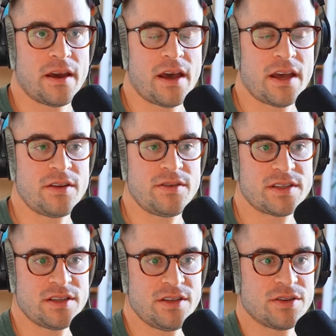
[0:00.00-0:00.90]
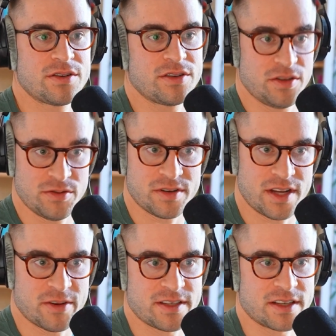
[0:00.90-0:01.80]
I noticed that your
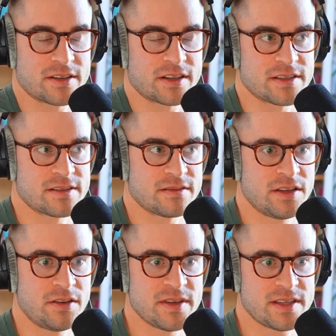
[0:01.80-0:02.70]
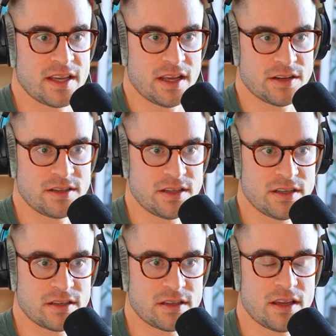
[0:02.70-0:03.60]
username on TikTok is Little Miss
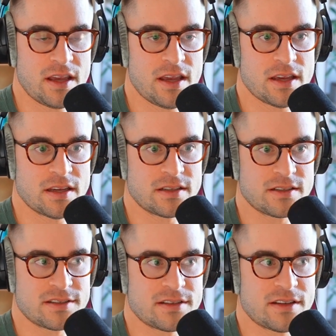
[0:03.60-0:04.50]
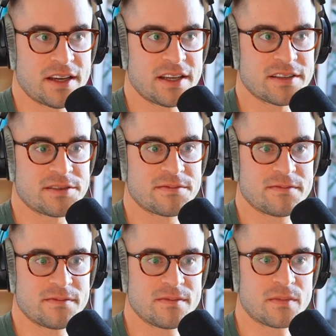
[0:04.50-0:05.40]
ADHD. And
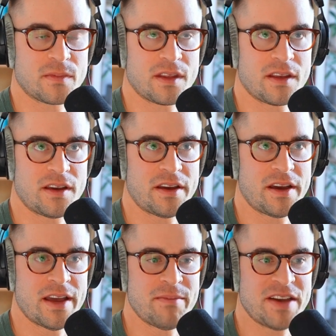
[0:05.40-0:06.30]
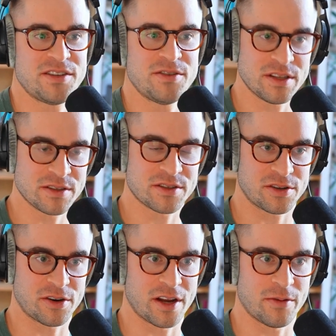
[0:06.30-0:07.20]
I imagine you didn't
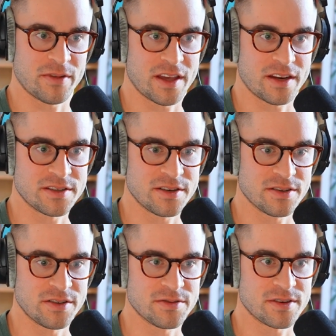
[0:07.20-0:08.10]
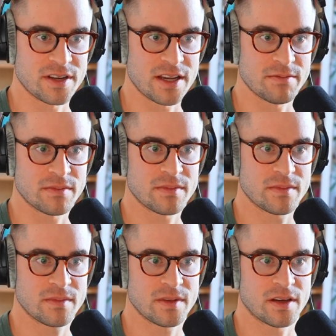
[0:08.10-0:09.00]
start out with that as your username
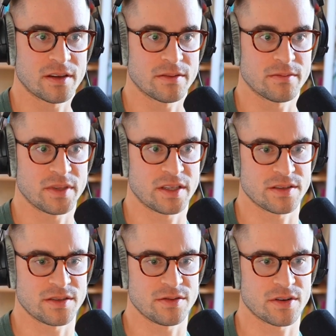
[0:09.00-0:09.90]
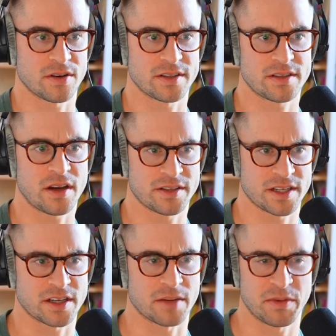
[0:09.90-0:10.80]
because you started on
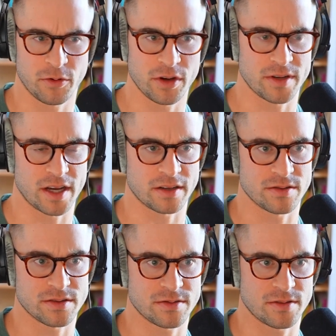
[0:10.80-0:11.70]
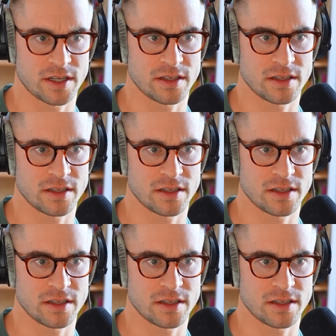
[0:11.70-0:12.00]
TikTok before you're diagnosed, right?